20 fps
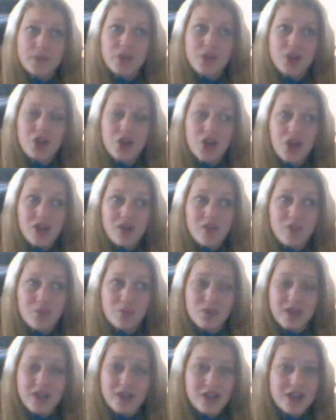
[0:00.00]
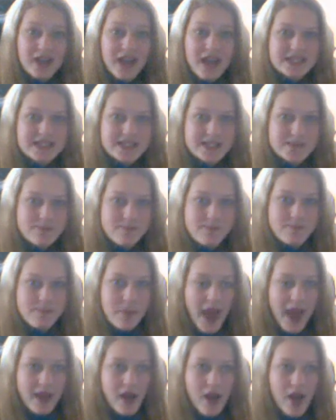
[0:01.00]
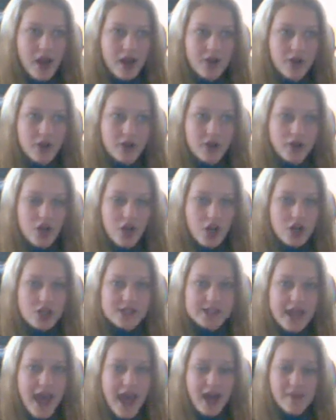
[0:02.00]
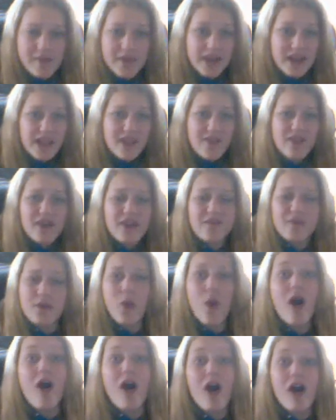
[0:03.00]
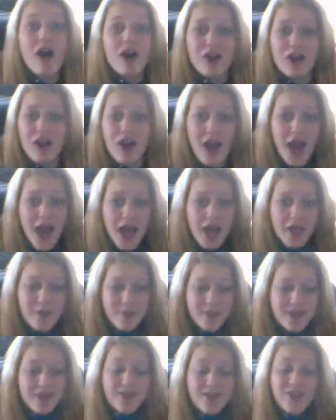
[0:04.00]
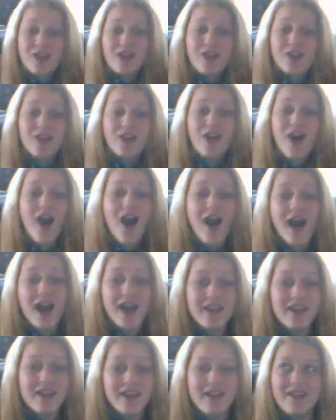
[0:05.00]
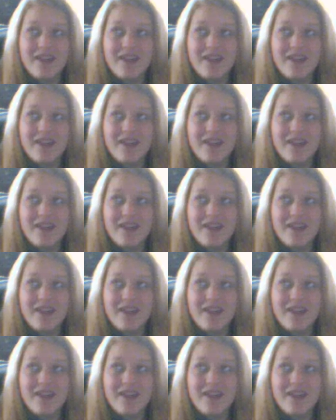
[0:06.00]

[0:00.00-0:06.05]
you're not really going to get spat on or cursed at. I mean, even if you are, I mean, God